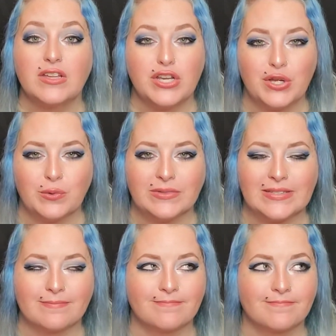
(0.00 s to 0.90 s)

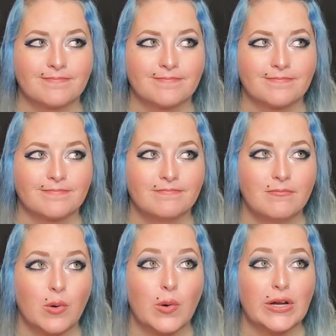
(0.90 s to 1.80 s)
nudes.
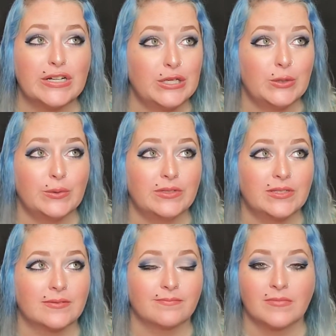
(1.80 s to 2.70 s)
More nudes.
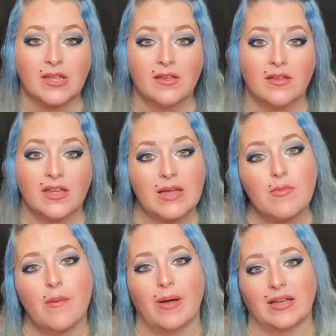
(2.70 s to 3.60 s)

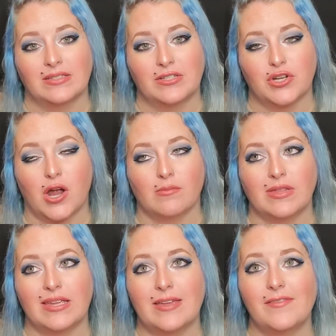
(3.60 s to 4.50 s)
Come on, BoxyCharm,
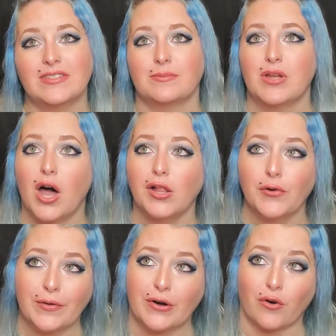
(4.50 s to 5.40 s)
like, give us some
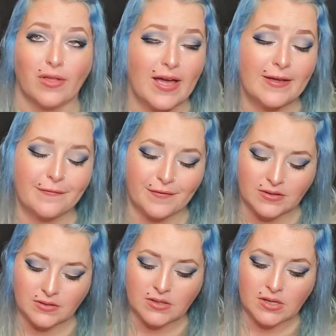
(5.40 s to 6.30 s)
color in our life.
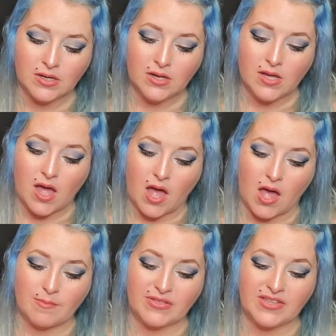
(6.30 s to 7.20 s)

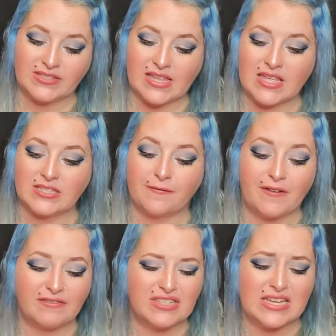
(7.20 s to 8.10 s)
But this is
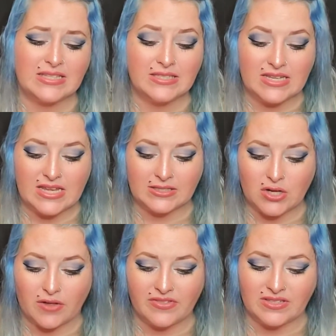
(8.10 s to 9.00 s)
15D. It's
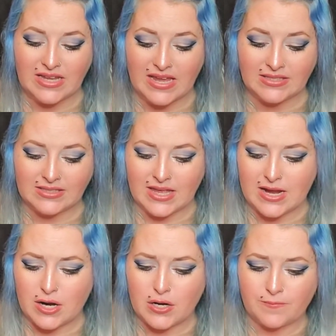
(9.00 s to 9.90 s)
called the Day
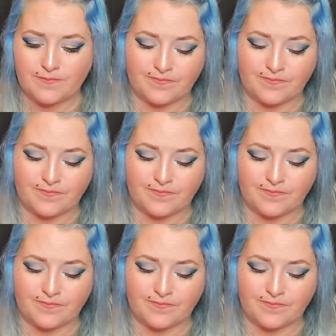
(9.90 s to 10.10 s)
Slayer.